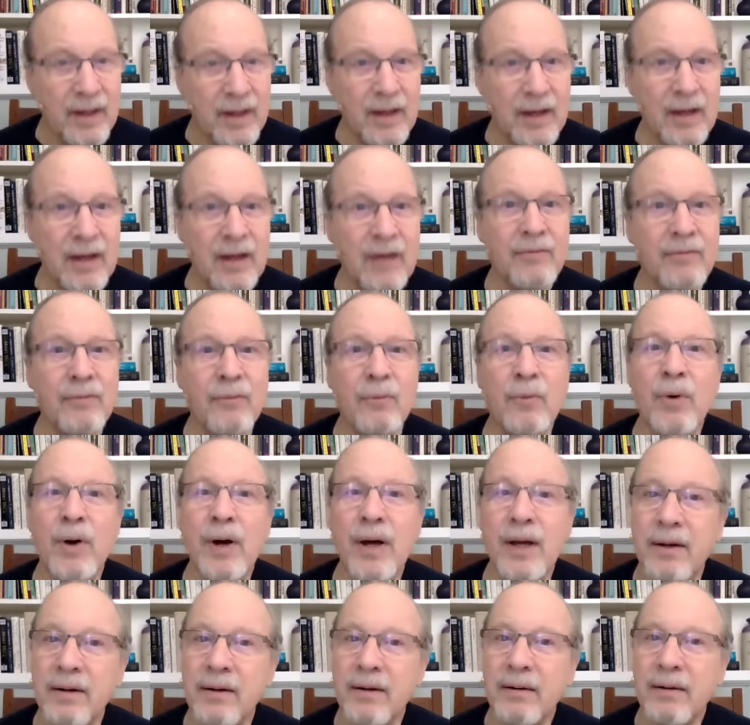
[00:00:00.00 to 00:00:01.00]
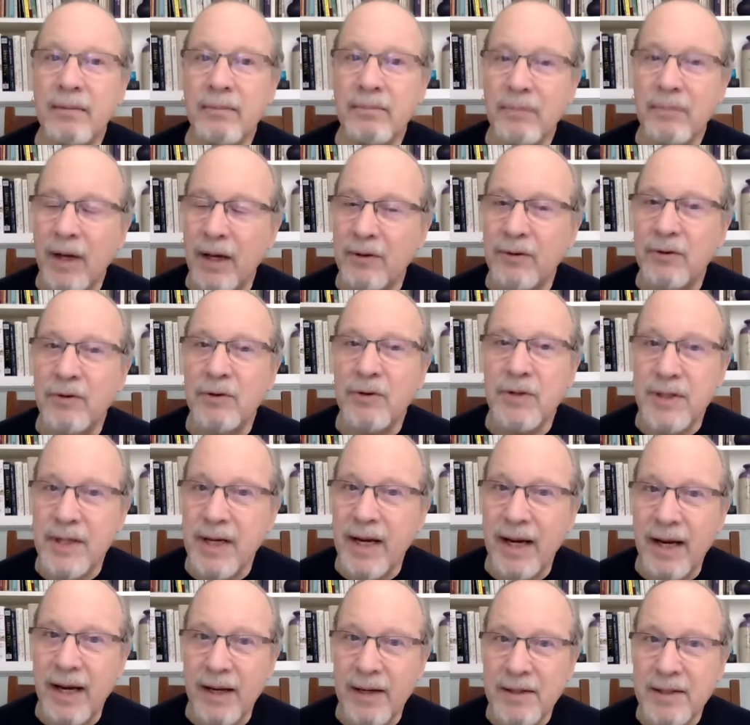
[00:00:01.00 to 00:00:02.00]
if one
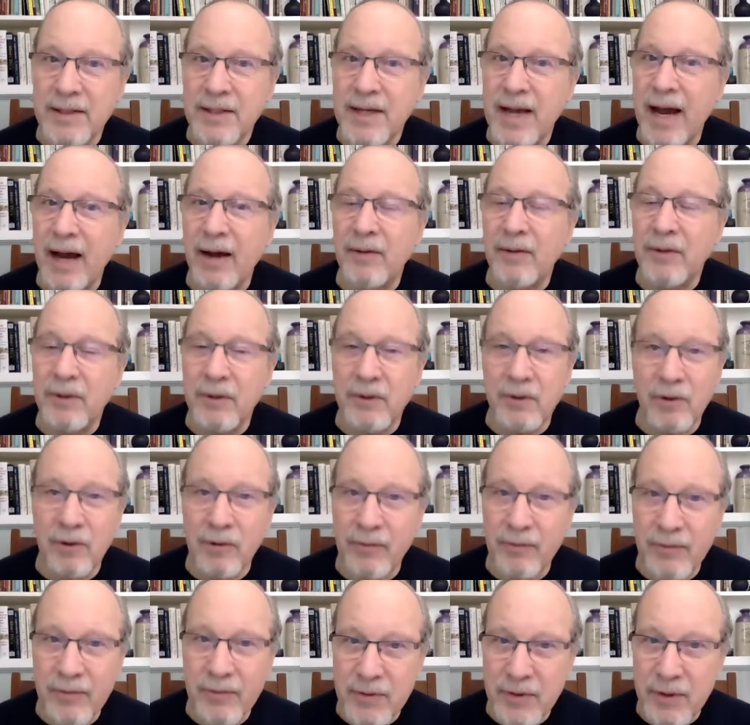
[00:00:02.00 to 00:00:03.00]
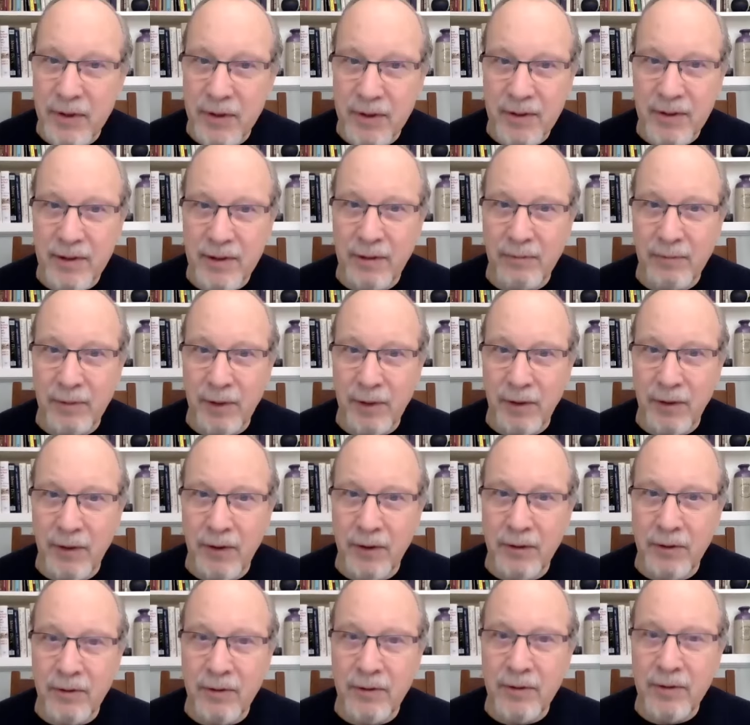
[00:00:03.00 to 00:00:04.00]
understands how the nervous system
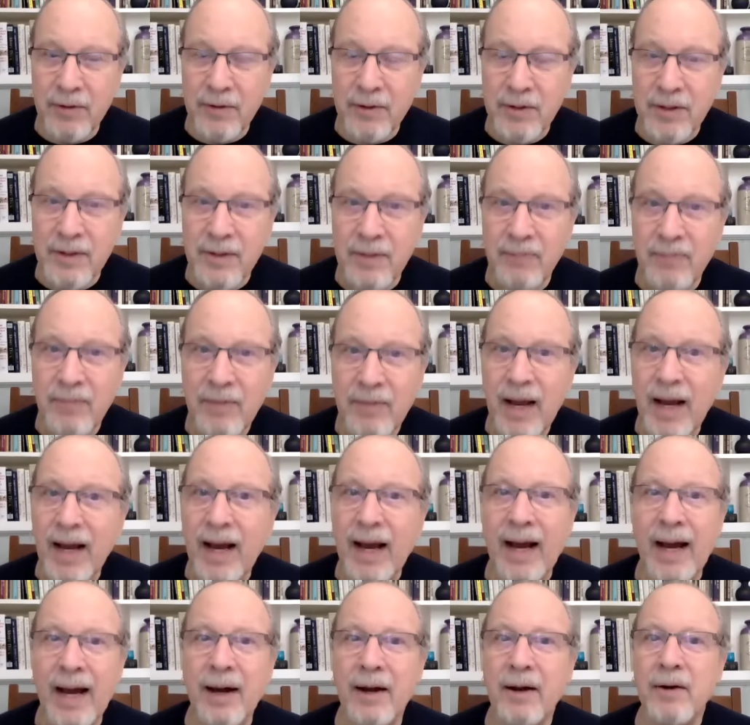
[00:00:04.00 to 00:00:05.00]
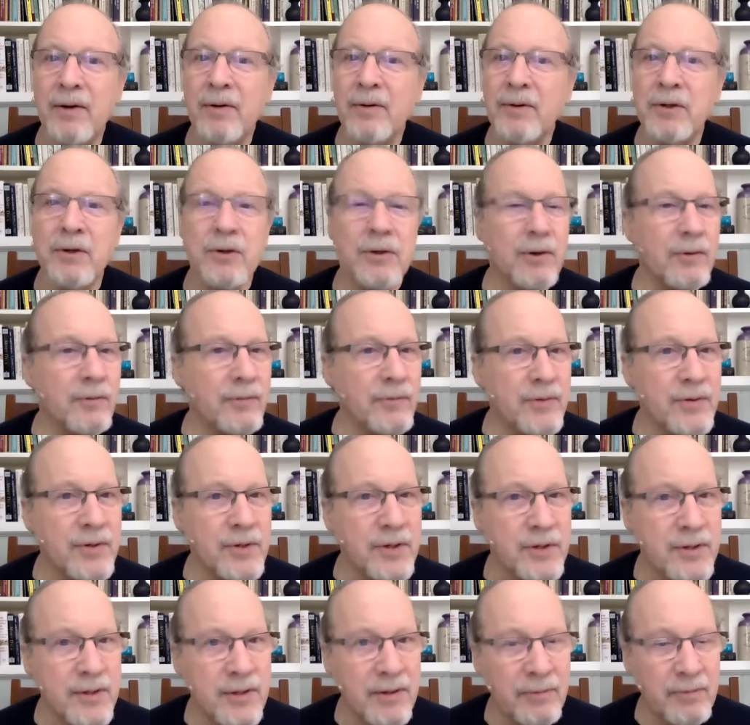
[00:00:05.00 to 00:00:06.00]
learns, how the nervous
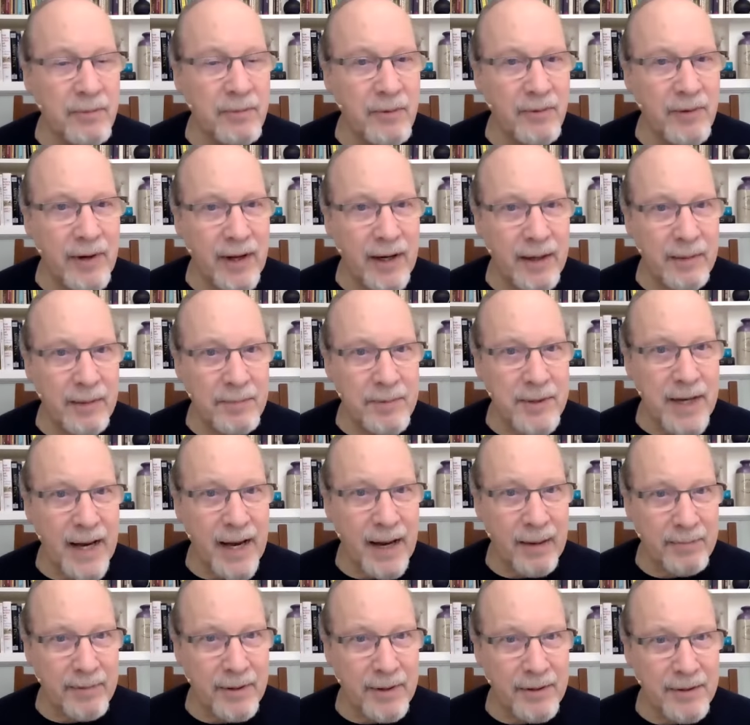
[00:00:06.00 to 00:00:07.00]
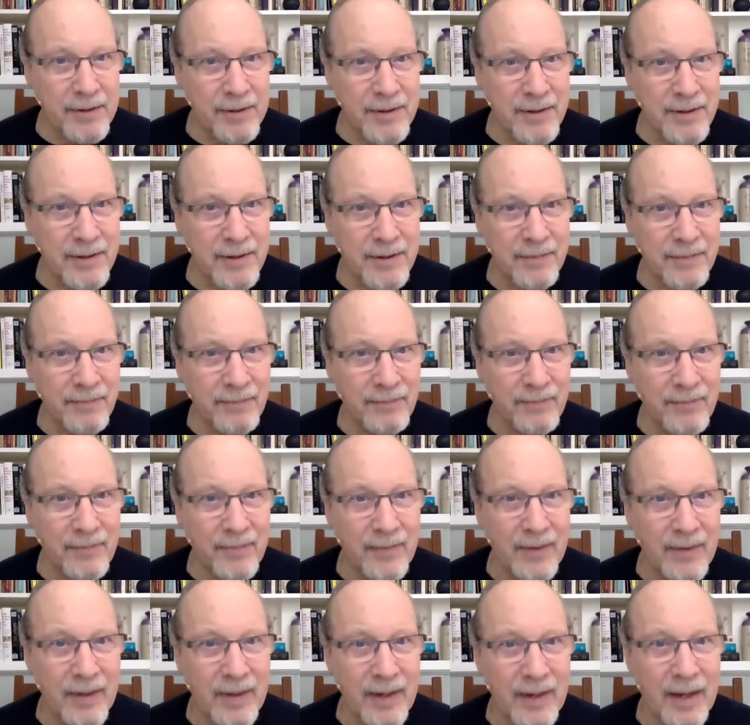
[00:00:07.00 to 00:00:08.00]
system develops habits.
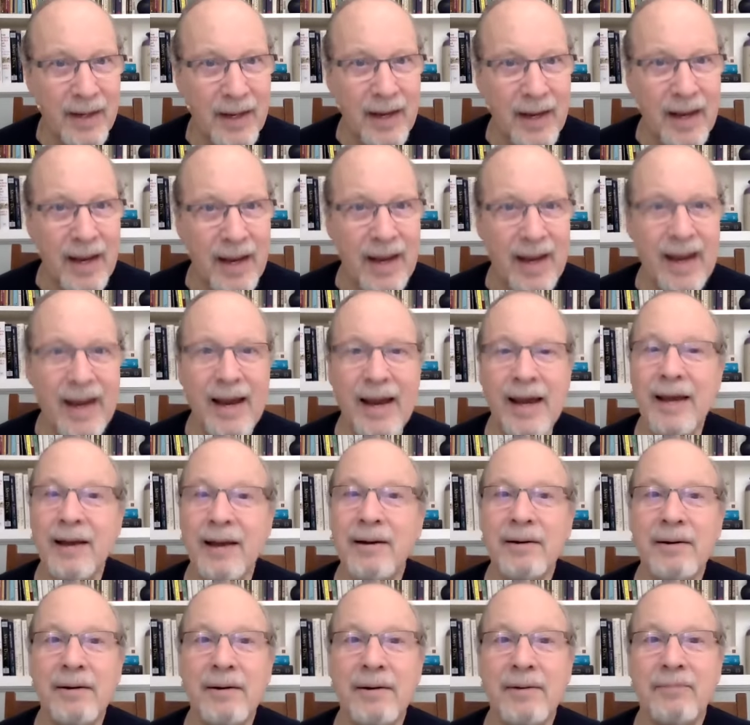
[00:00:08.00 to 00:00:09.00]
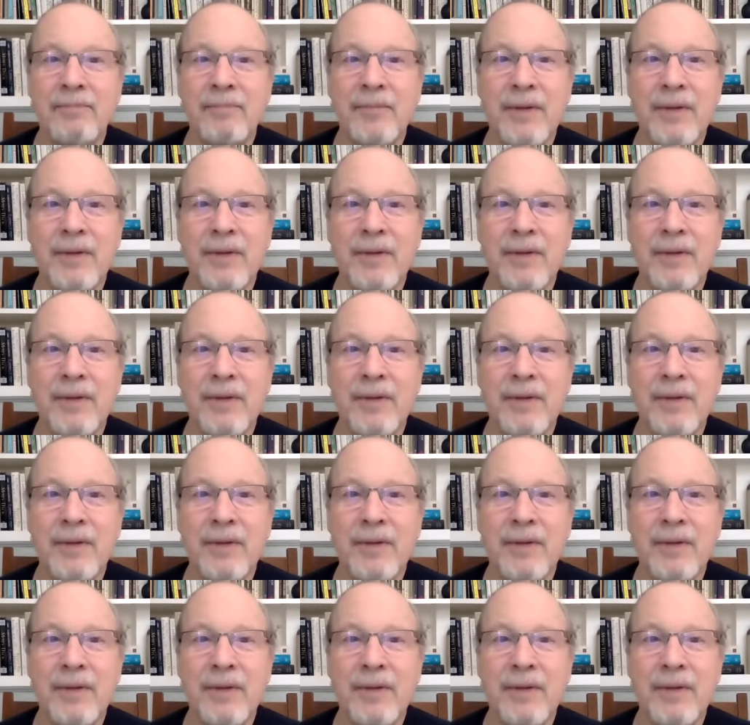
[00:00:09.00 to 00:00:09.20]
And